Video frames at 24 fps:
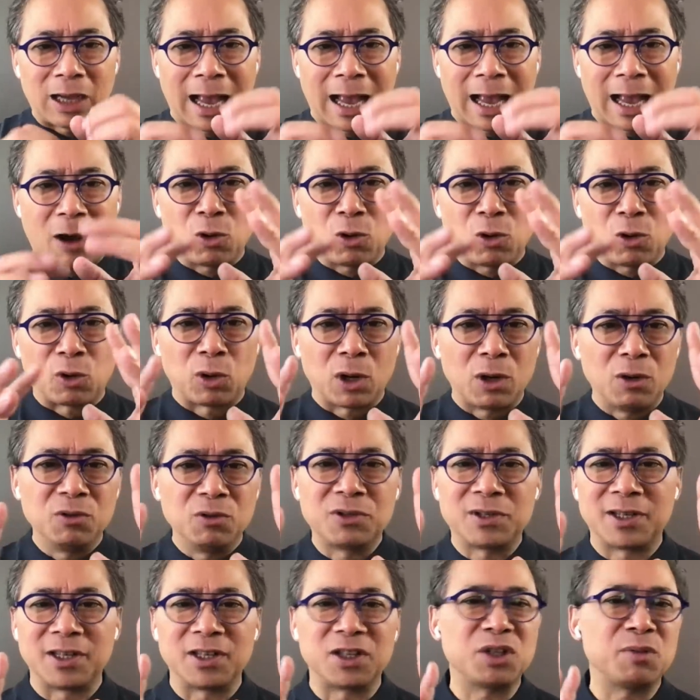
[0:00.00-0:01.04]

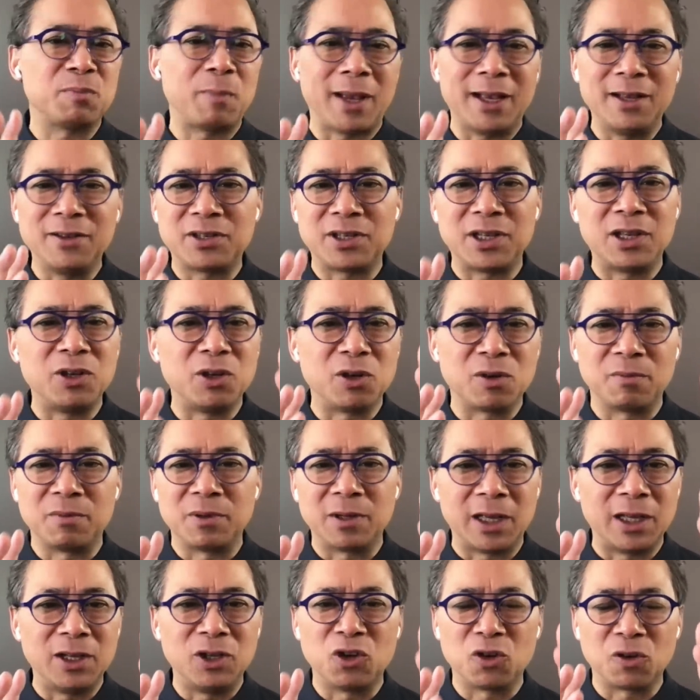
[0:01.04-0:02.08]
outgrows the space in
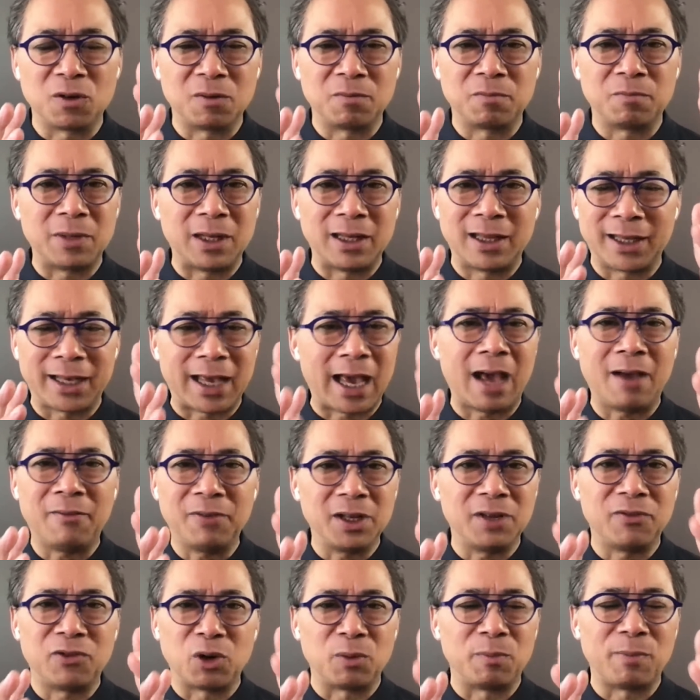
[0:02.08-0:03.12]
the
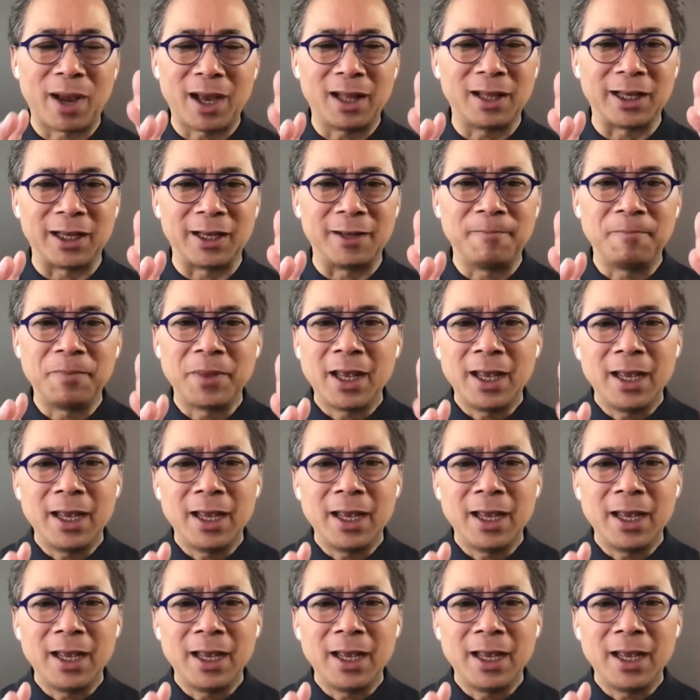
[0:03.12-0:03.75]
cavity of your belly,